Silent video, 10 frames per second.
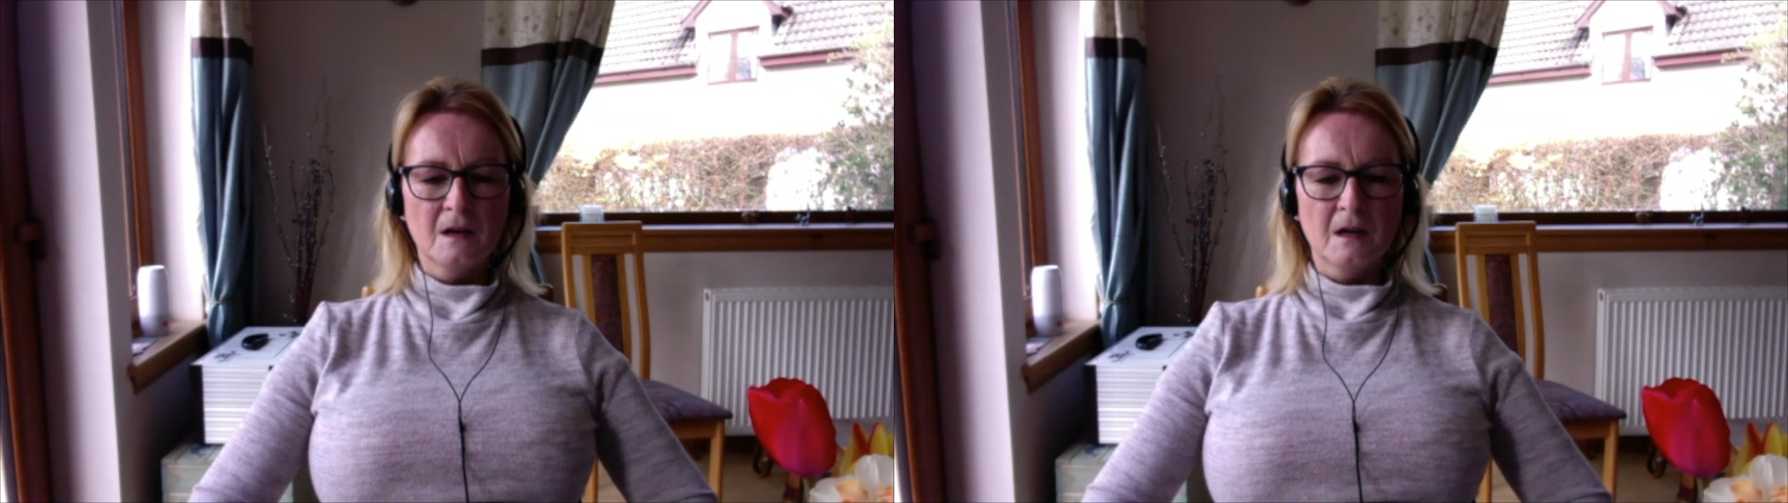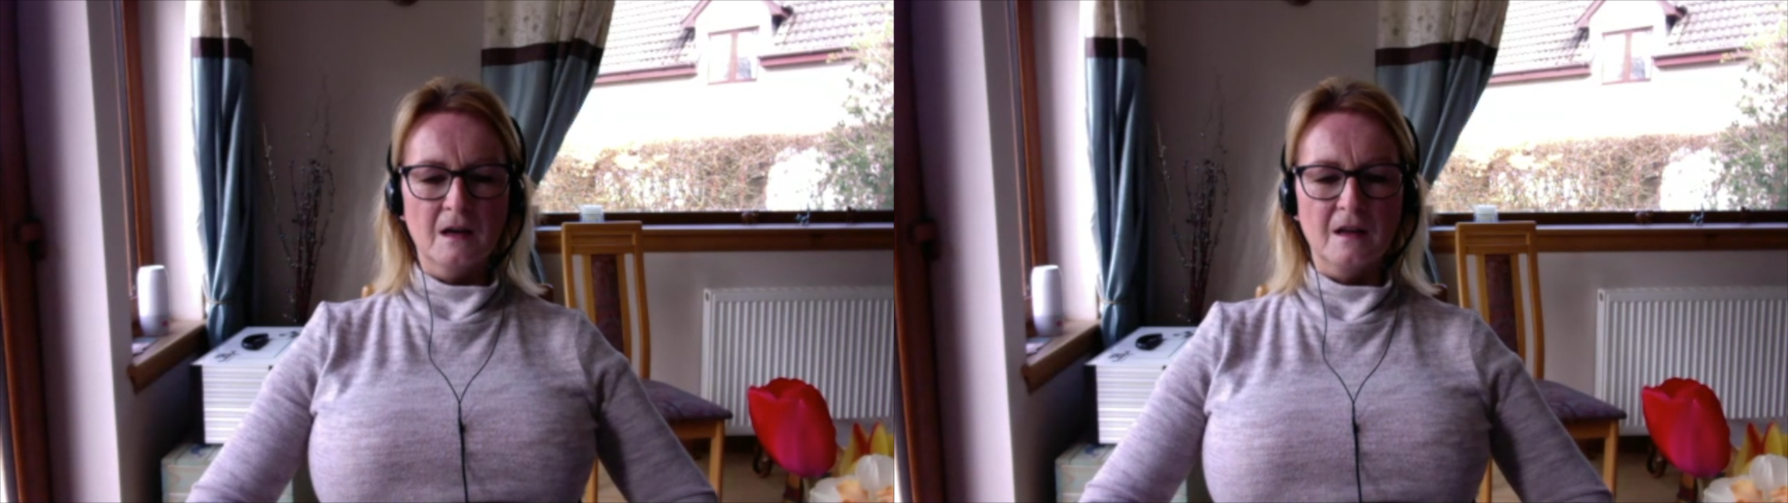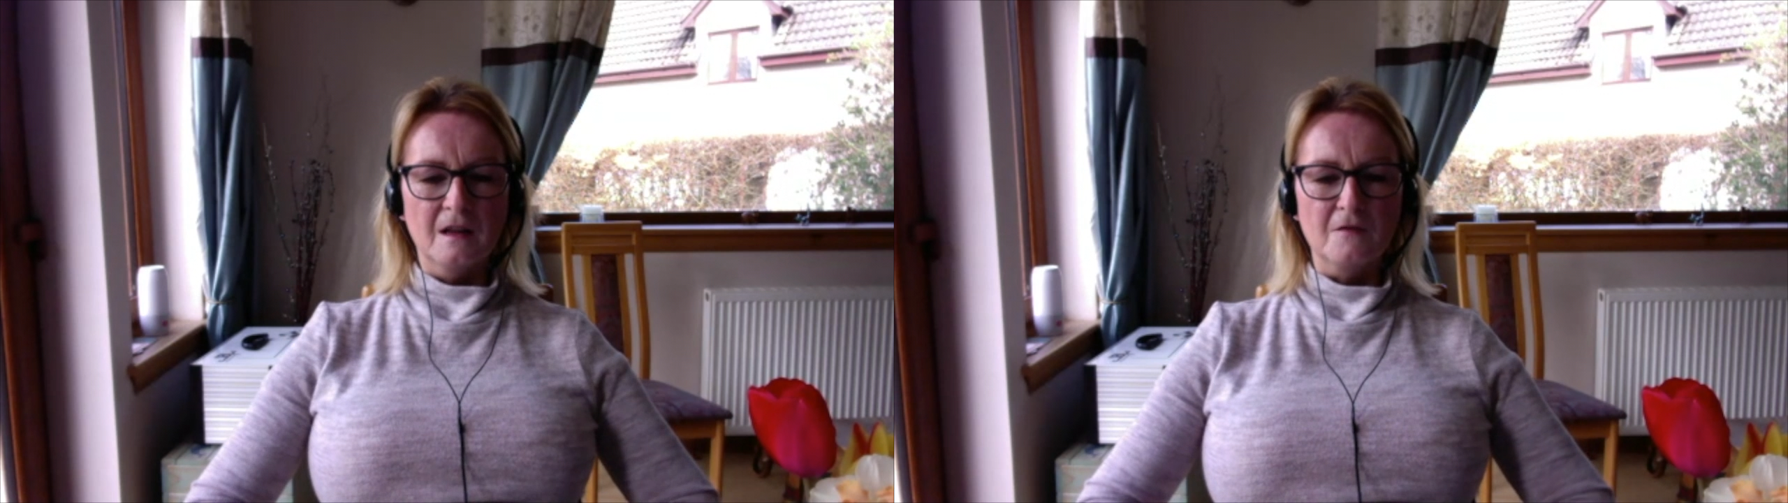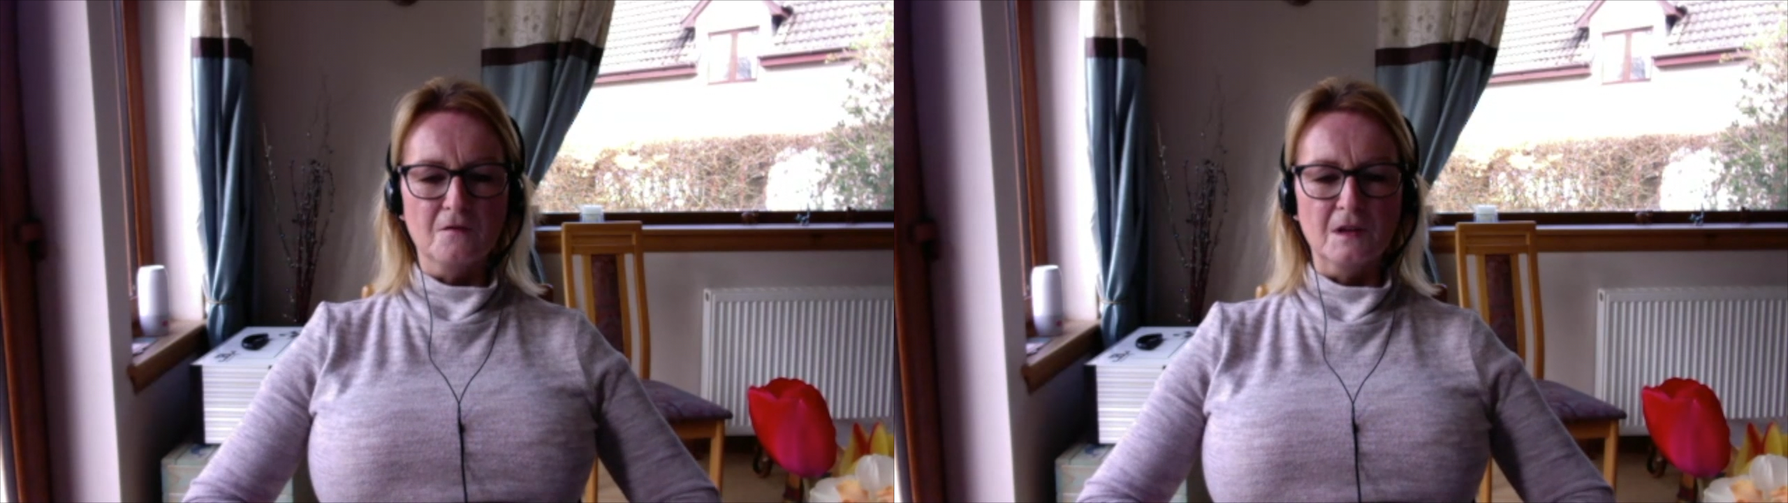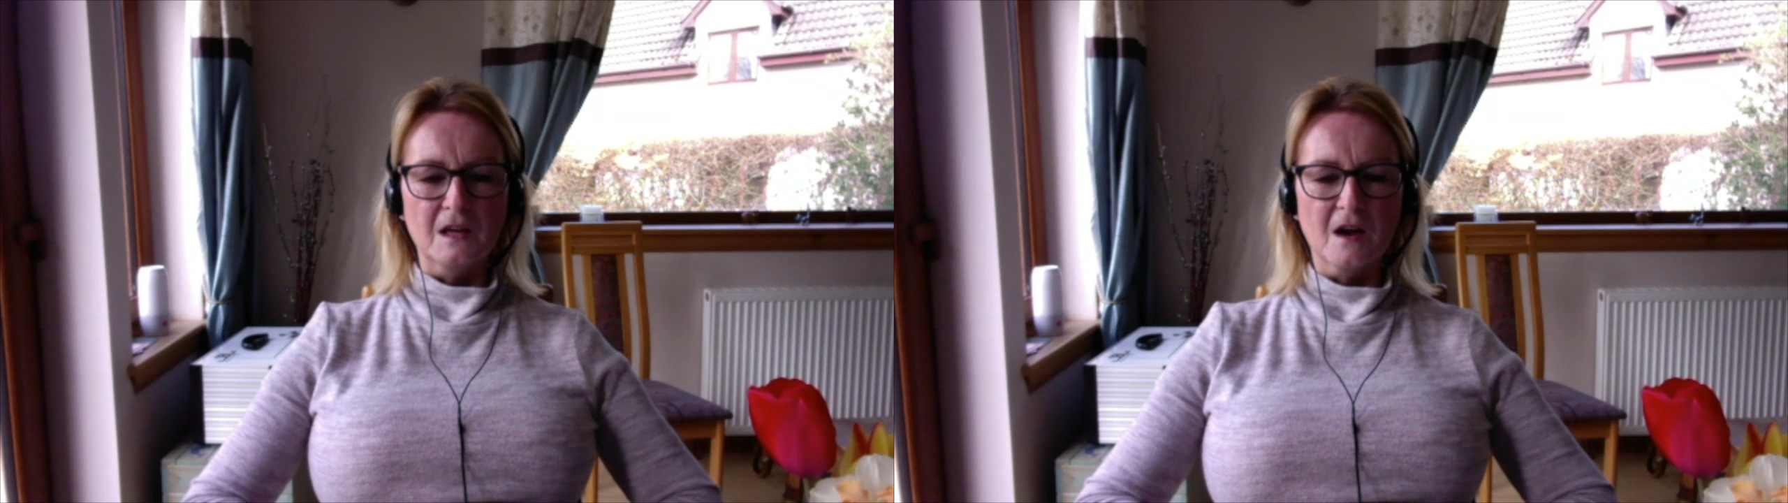and then
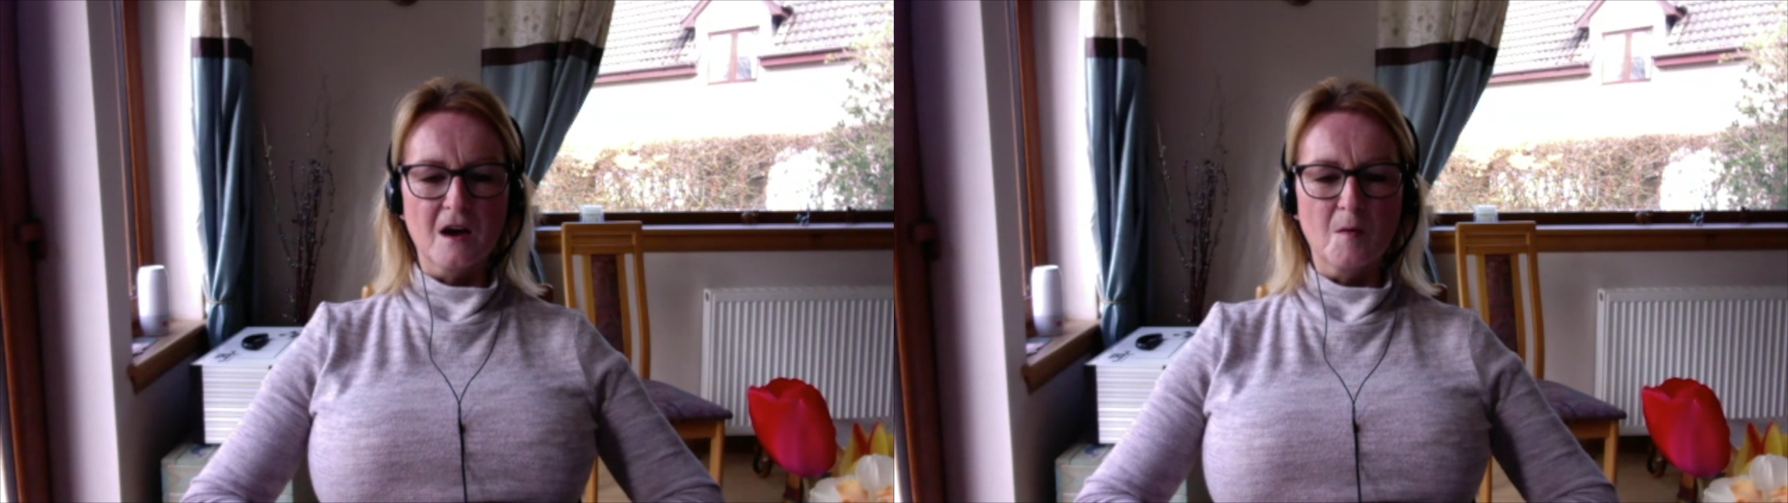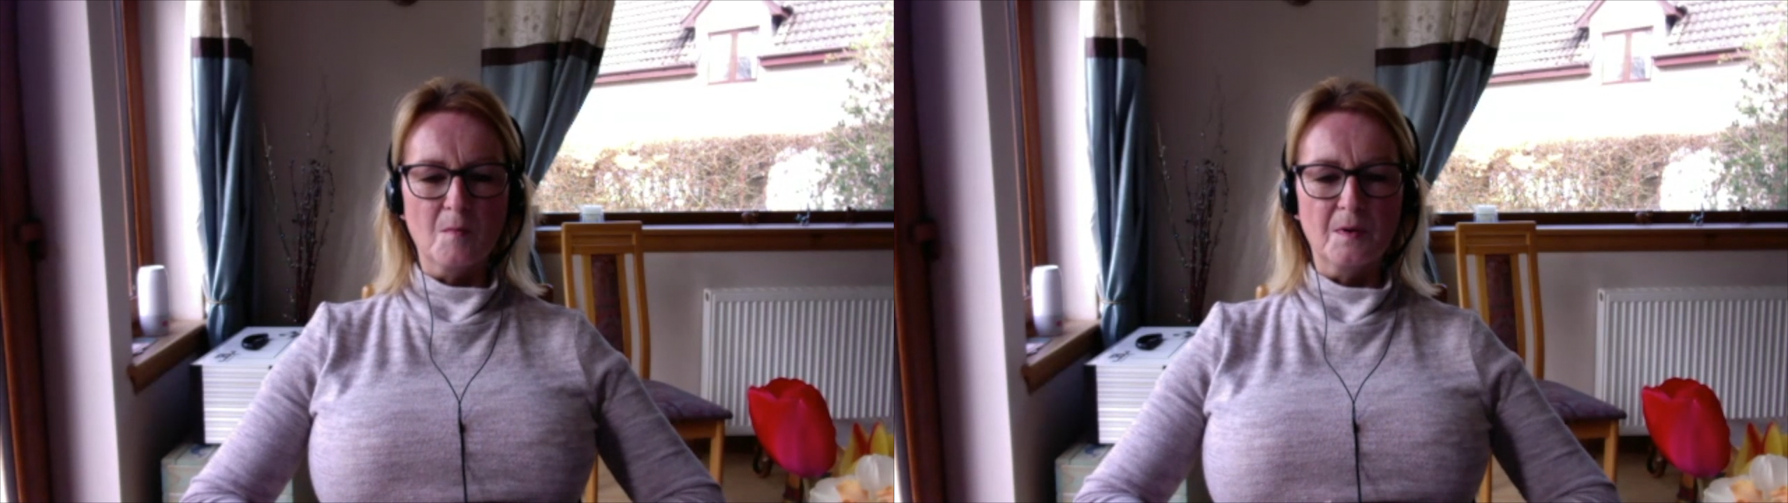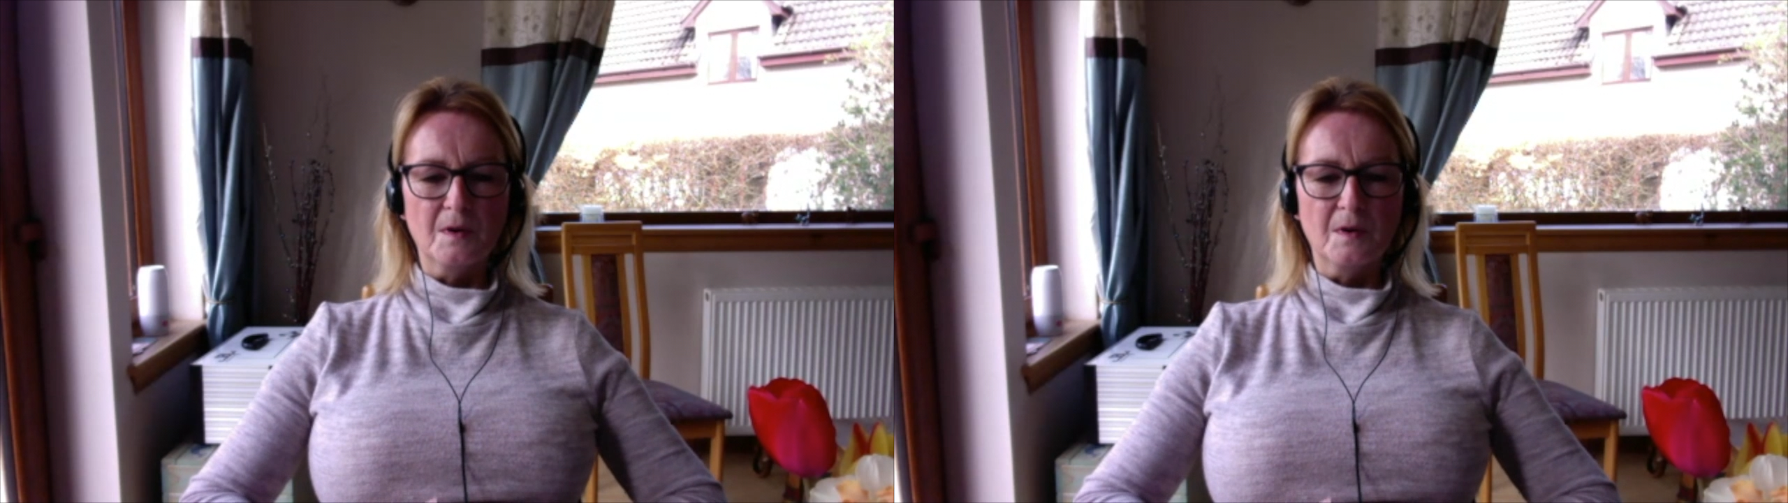filling up